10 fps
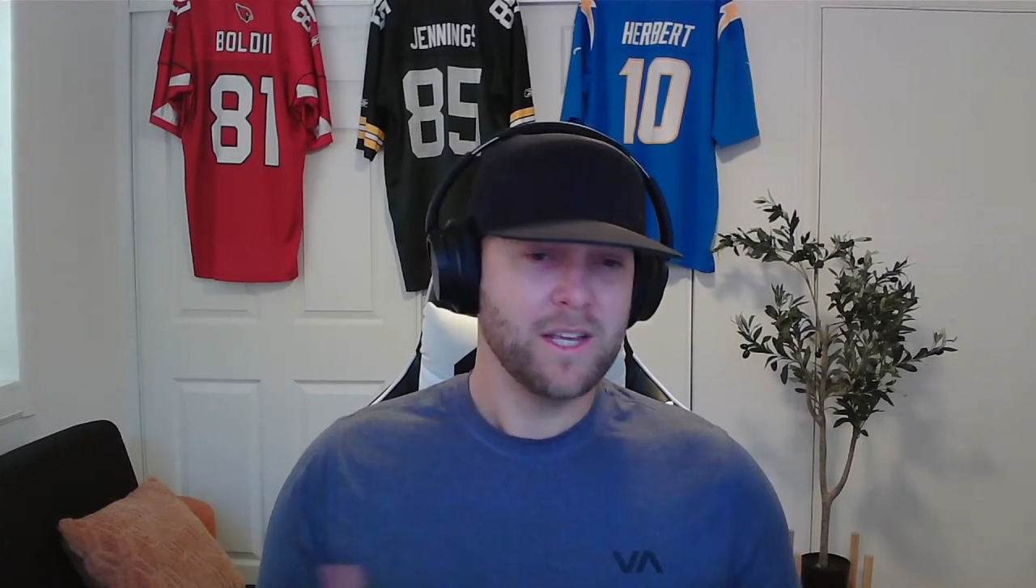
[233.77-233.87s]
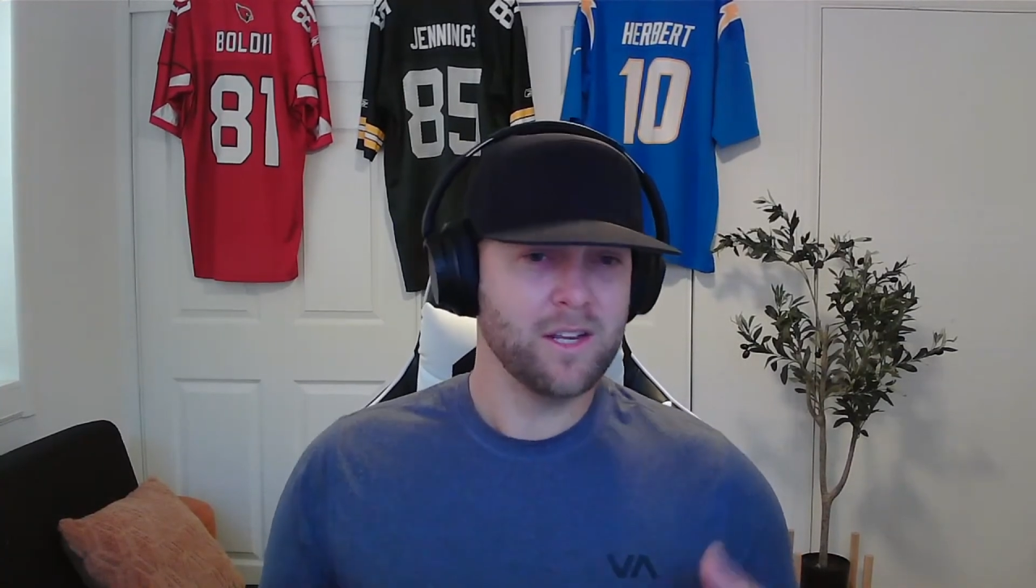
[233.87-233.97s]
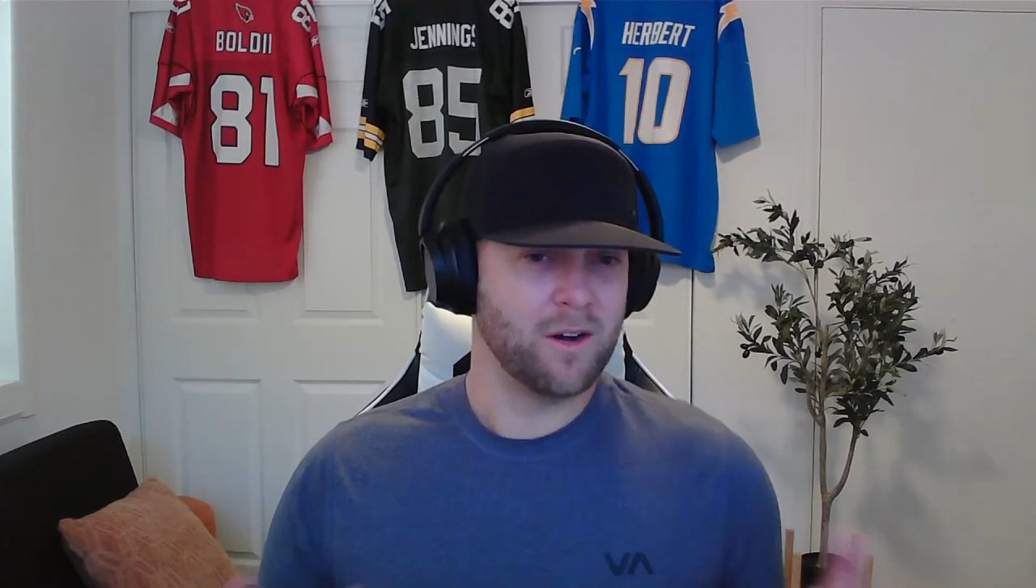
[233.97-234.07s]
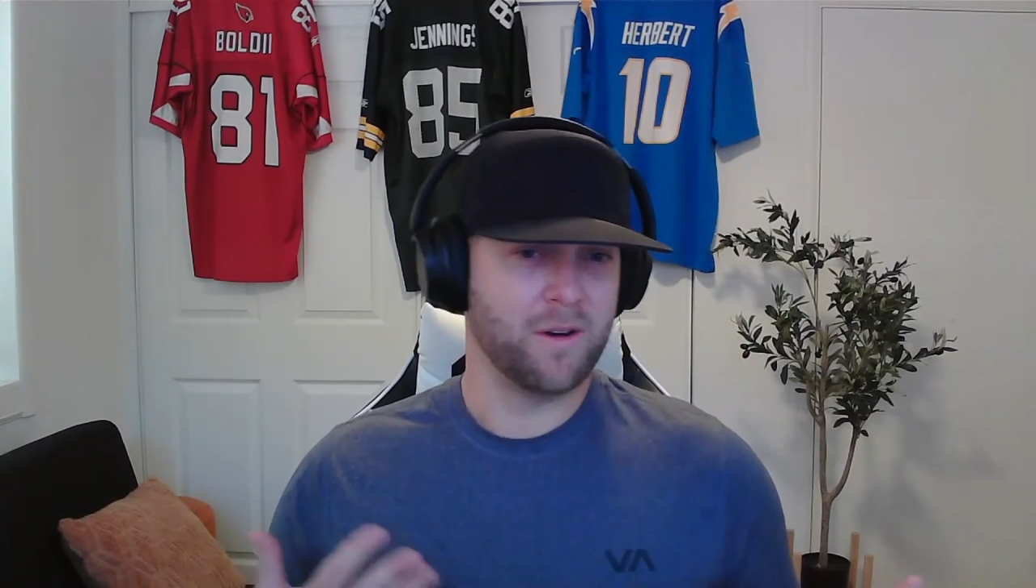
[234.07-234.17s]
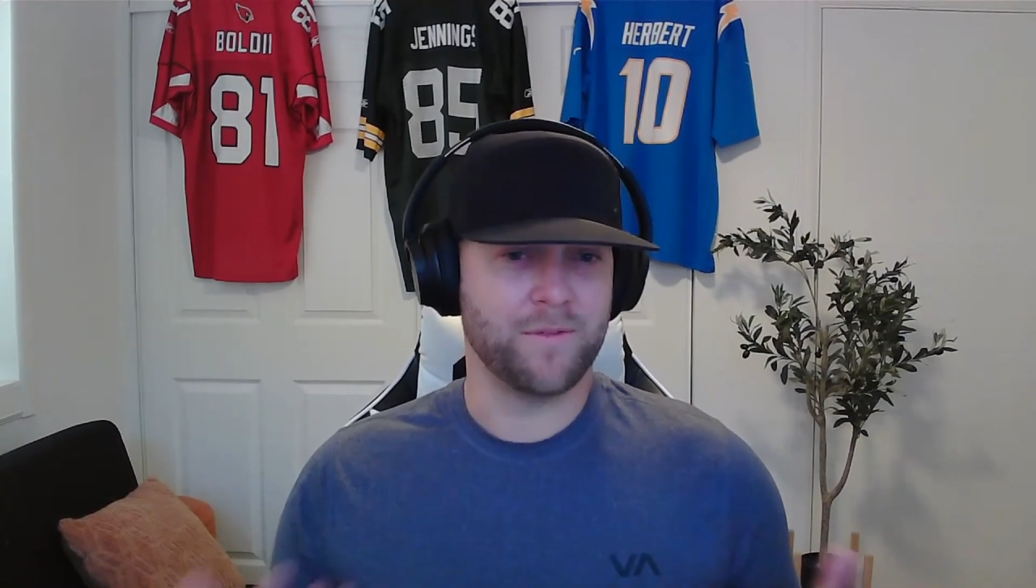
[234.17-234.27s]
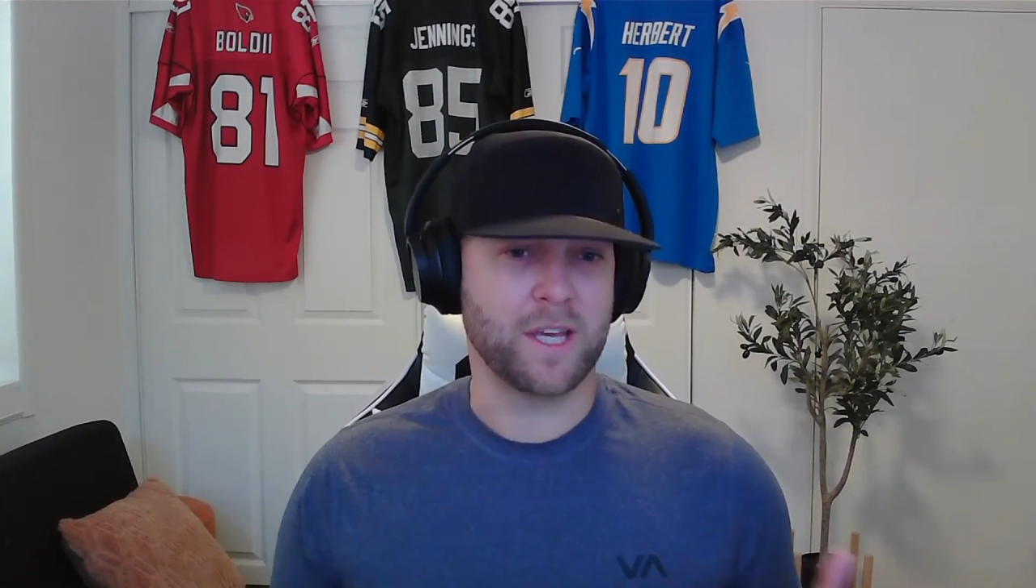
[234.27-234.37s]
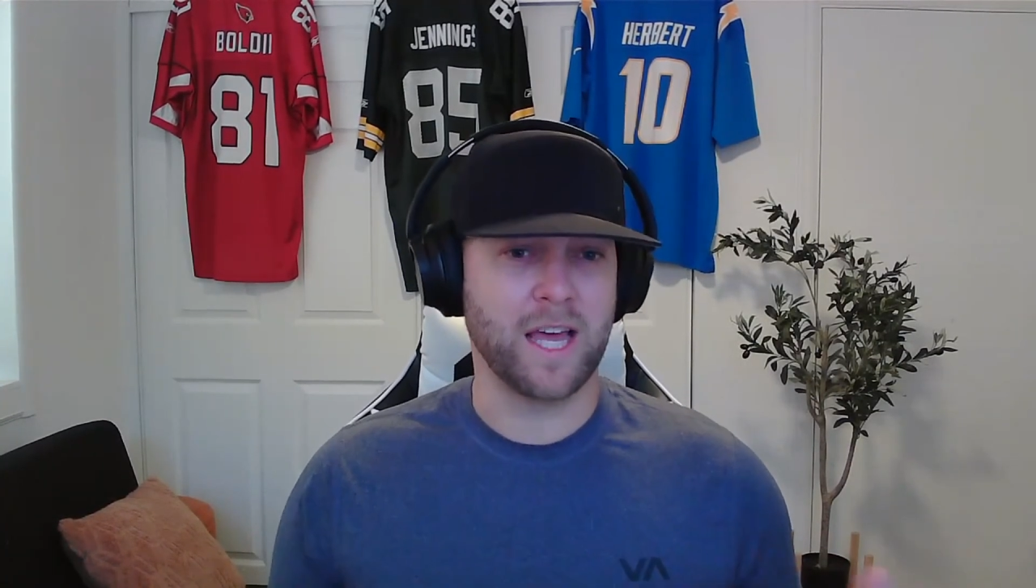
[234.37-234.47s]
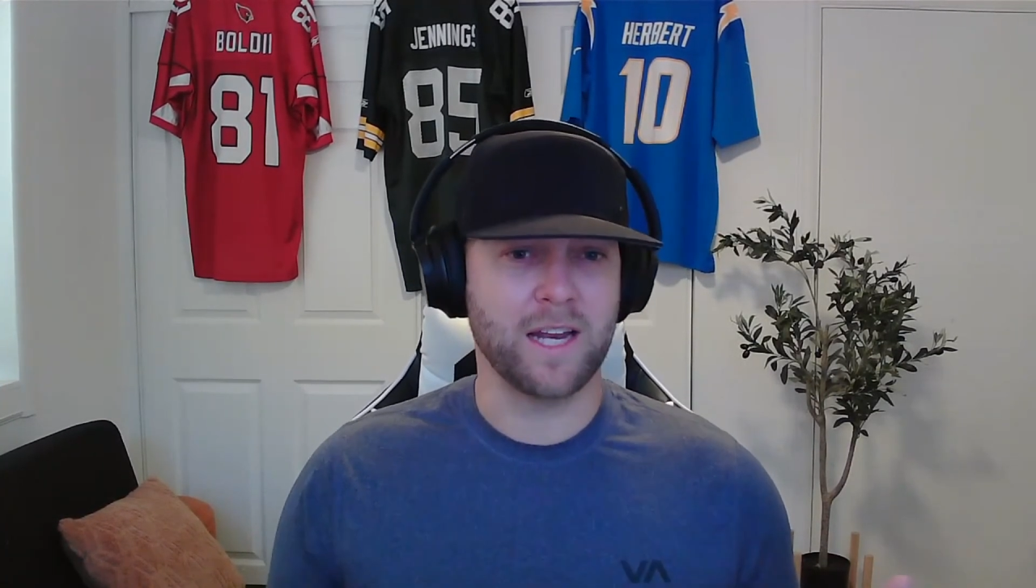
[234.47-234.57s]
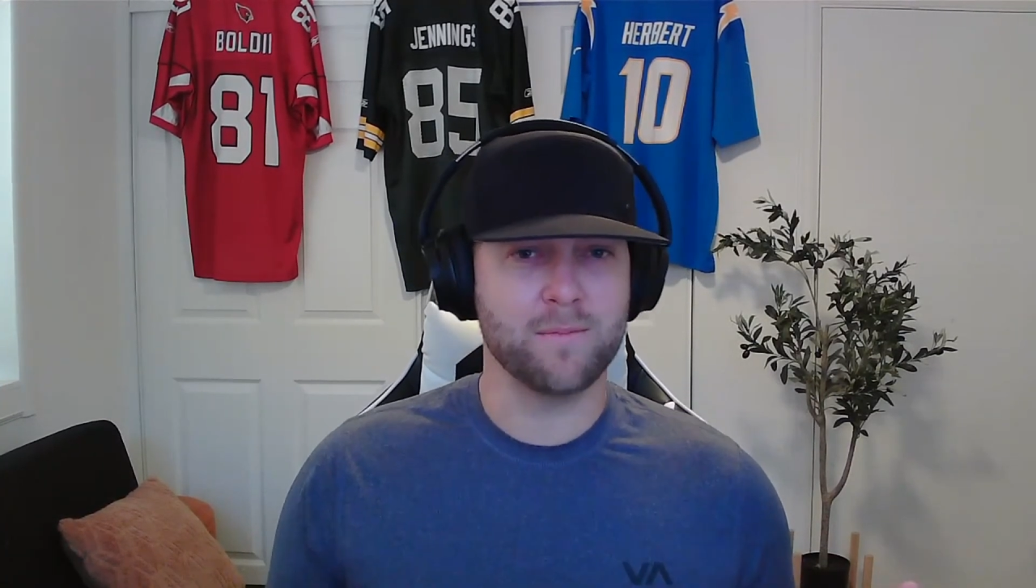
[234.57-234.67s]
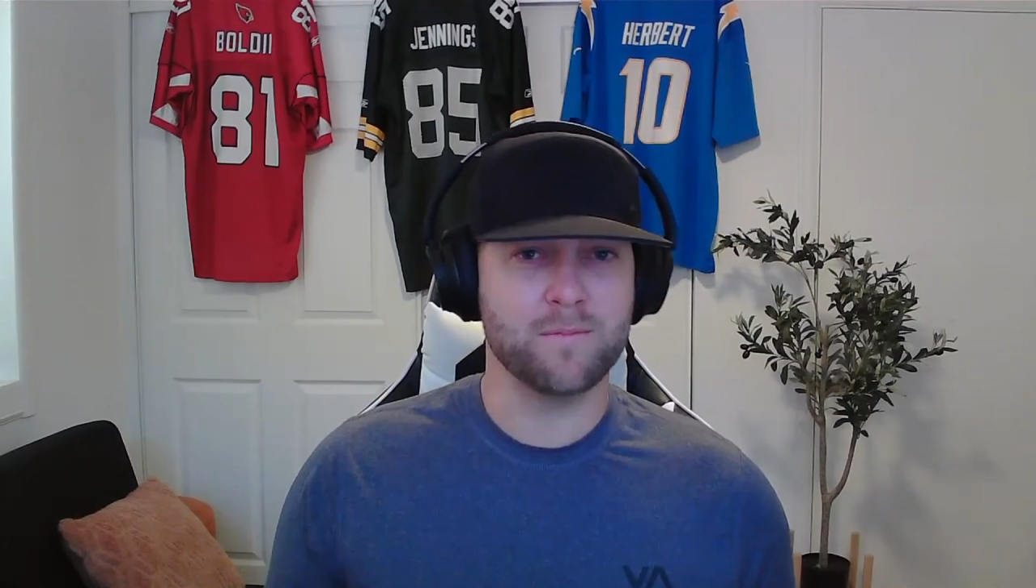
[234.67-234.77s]
and if you
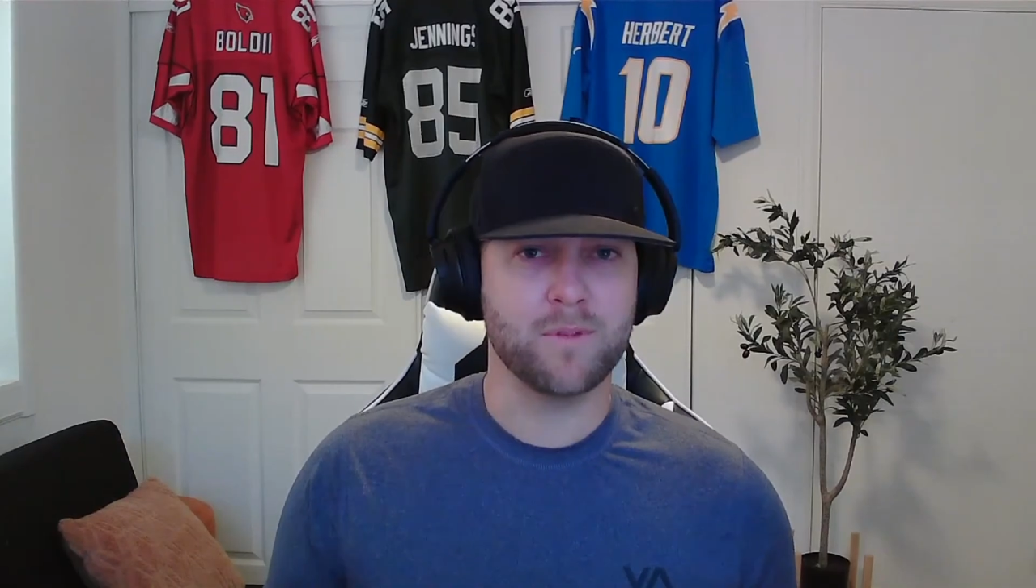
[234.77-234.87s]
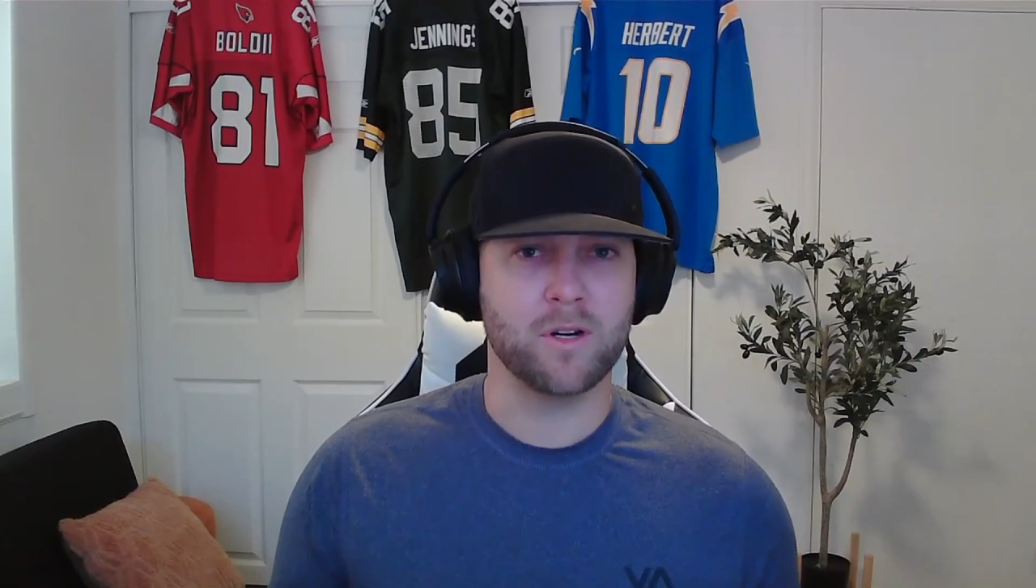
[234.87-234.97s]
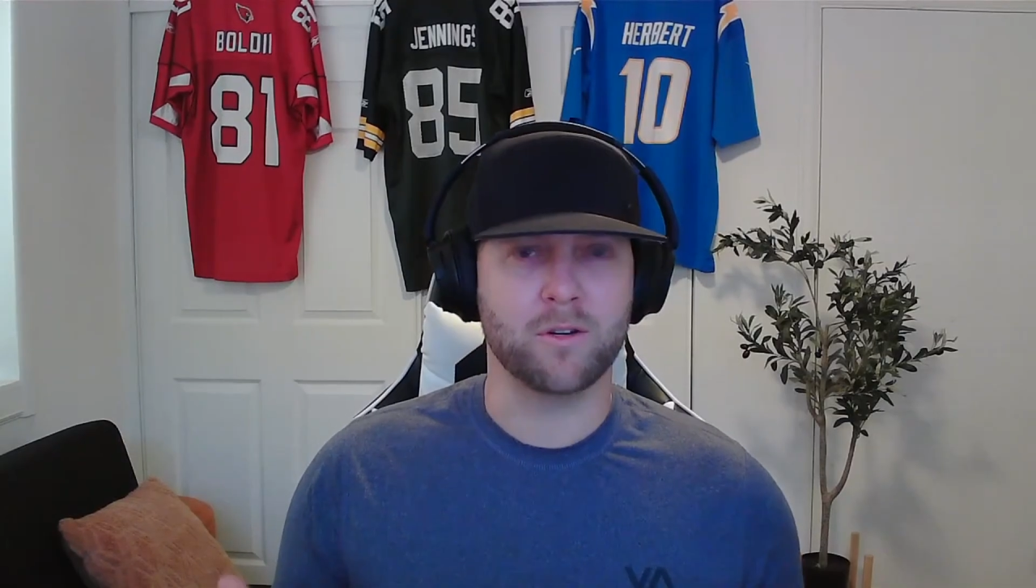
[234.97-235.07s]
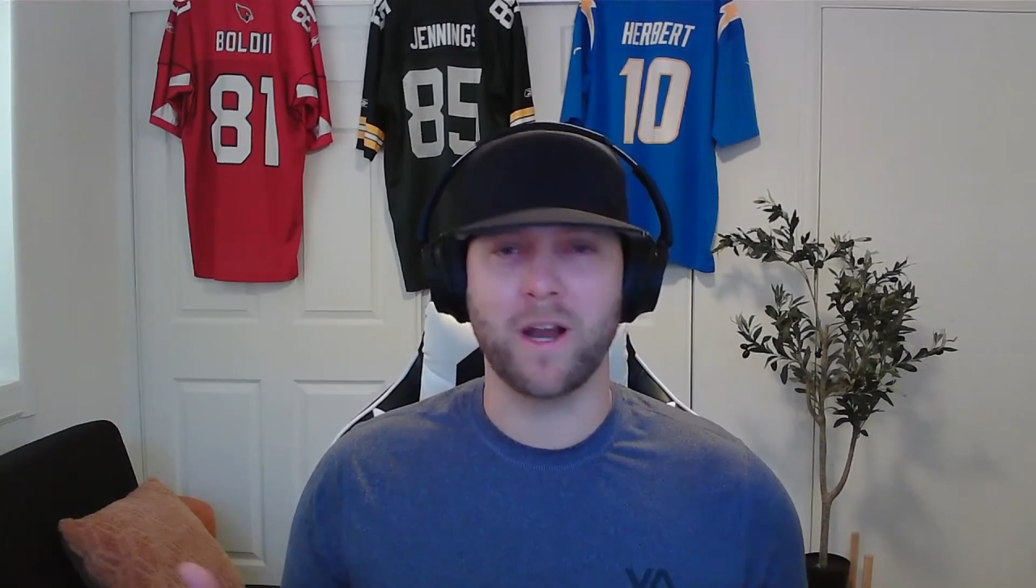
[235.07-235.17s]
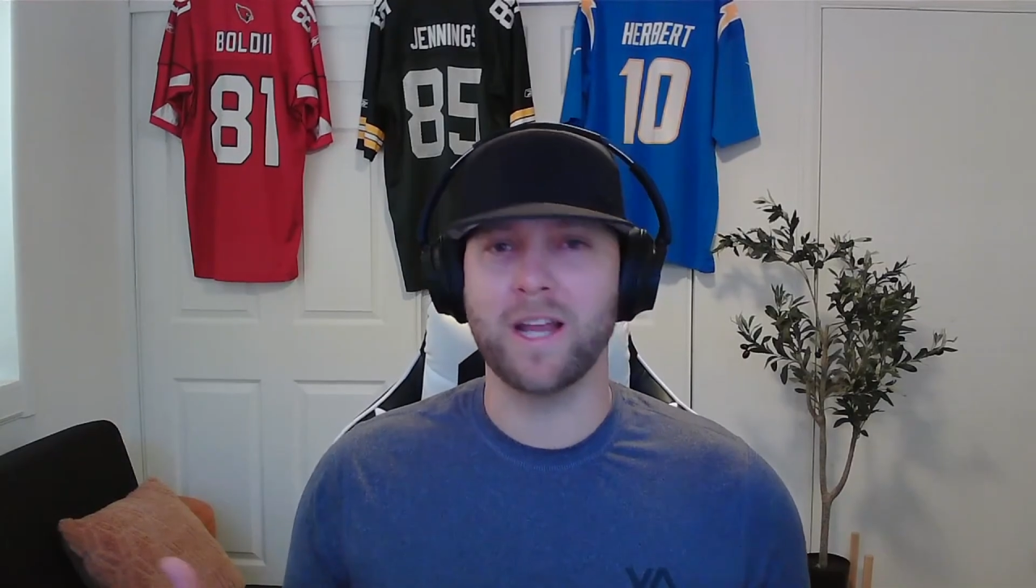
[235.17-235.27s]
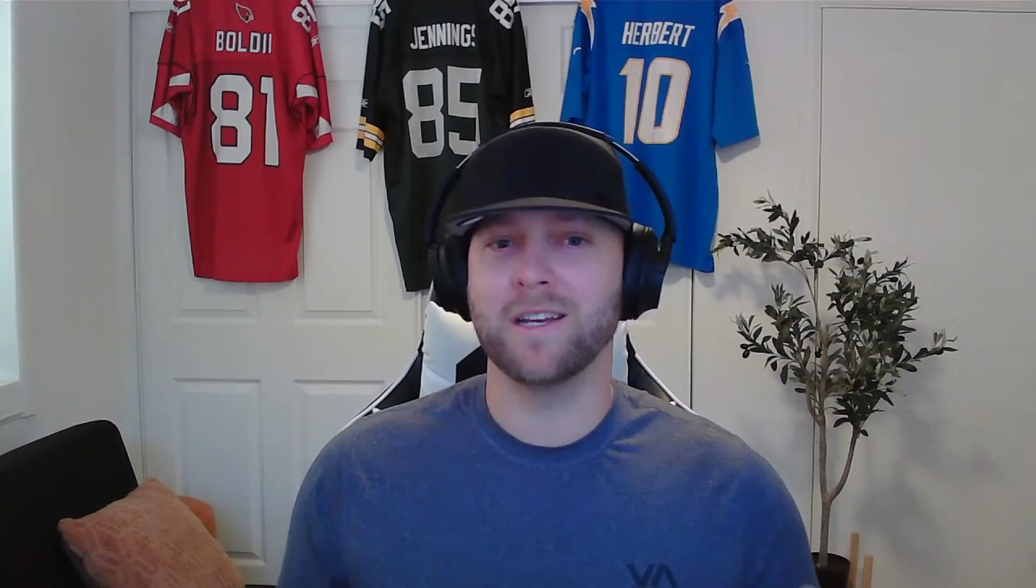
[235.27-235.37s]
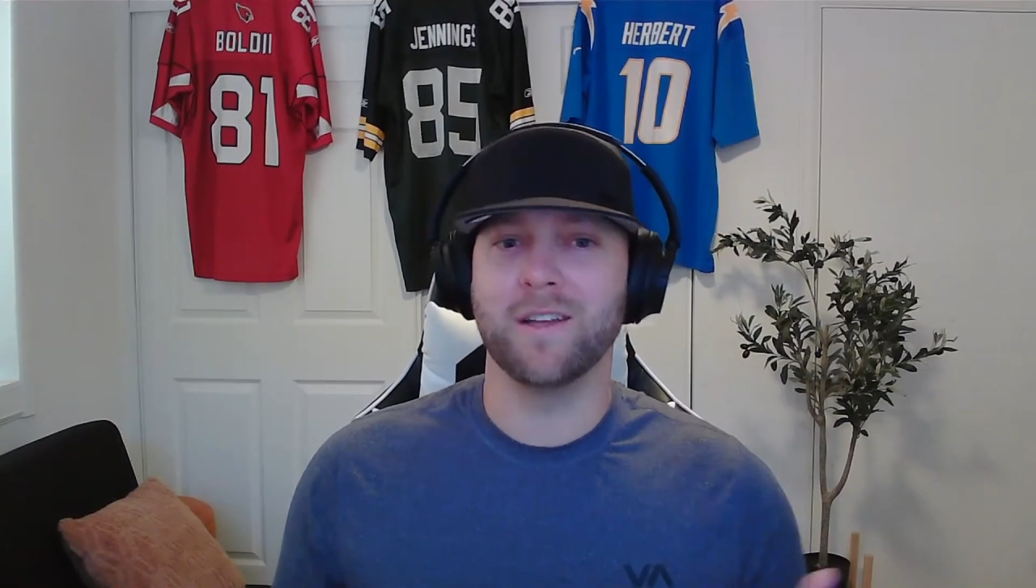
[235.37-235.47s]
get them, great.